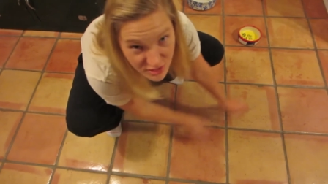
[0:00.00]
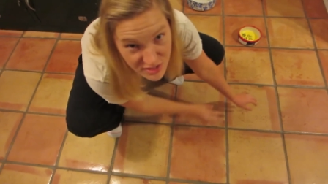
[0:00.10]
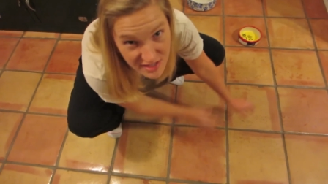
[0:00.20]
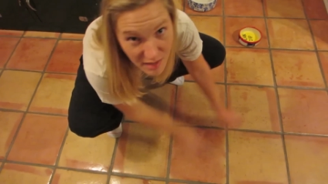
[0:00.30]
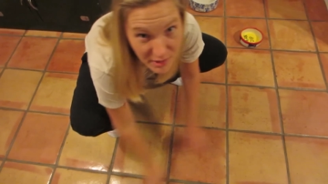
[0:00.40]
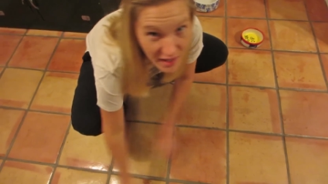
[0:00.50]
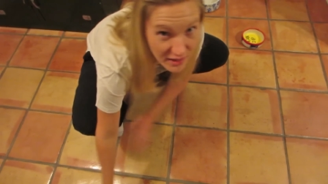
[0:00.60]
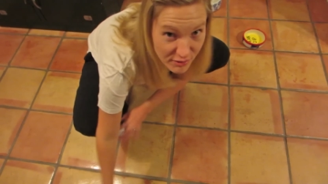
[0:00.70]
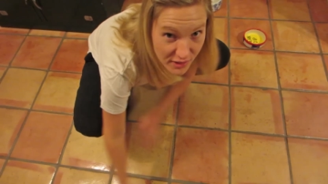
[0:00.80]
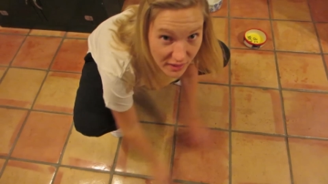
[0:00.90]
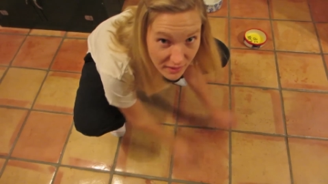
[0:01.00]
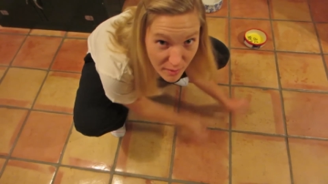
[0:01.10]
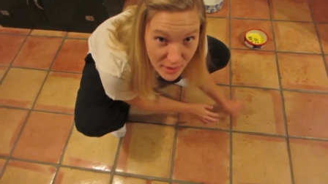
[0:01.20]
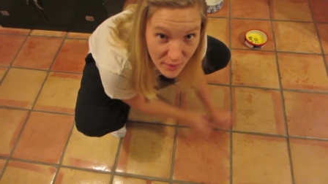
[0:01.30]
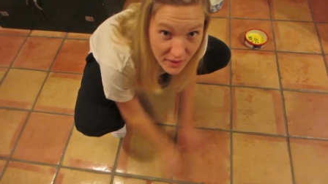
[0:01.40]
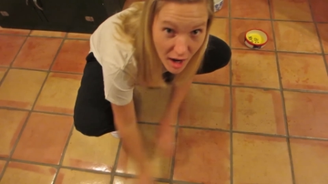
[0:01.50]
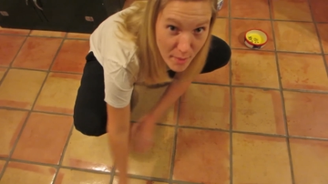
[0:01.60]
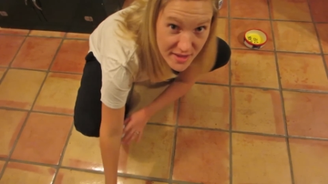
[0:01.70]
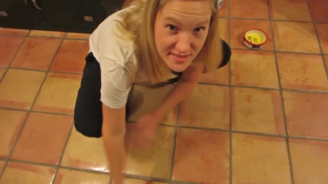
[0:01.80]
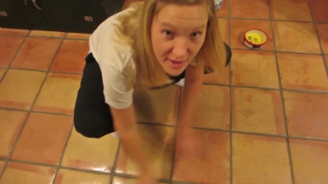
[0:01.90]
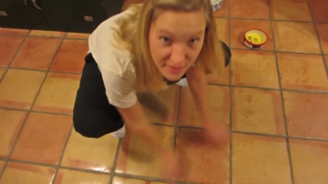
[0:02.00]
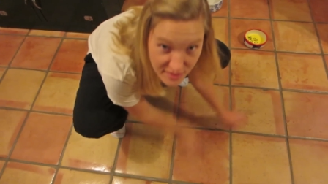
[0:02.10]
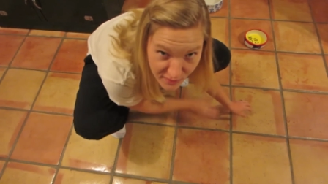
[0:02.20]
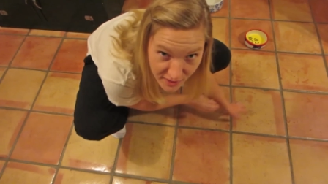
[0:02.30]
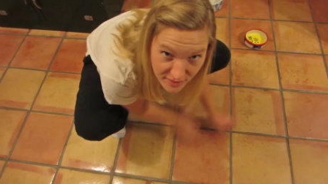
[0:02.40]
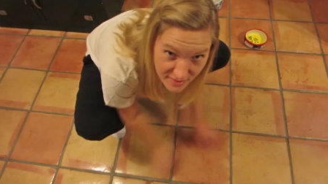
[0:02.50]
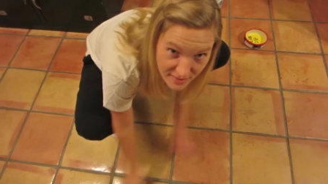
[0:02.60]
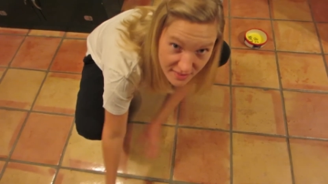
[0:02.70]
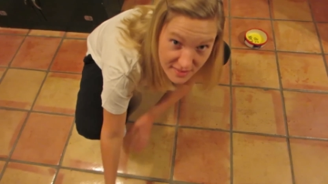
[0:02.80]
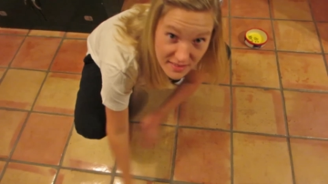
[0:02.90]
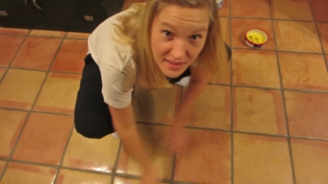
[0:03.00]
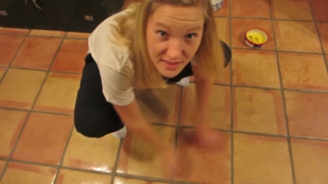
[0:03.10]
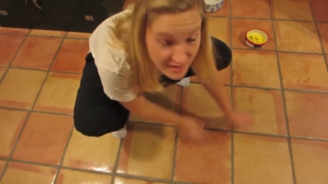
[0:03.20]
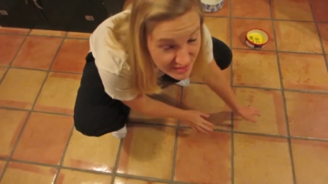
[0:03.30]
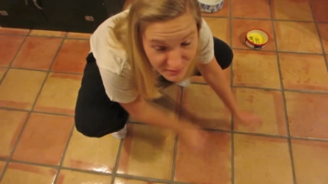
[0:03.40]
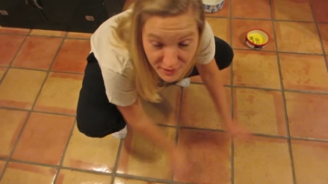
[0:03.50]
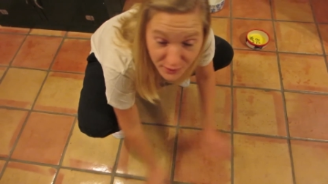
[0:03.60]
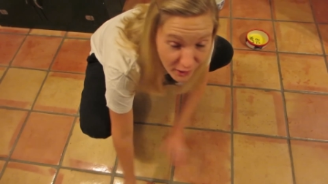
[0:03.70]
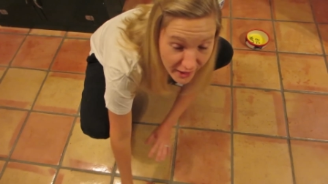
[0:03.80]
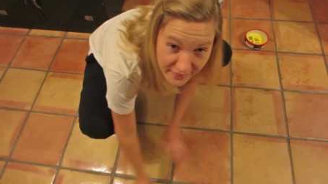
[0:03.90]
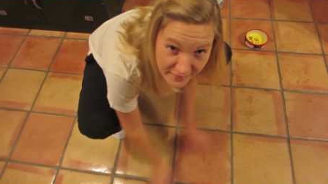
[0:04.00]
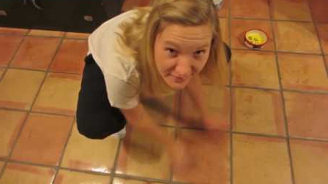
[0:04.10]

just tell me how you feel. Let me know in the comments how this feels, because mm-hmm. it doesn't feel great.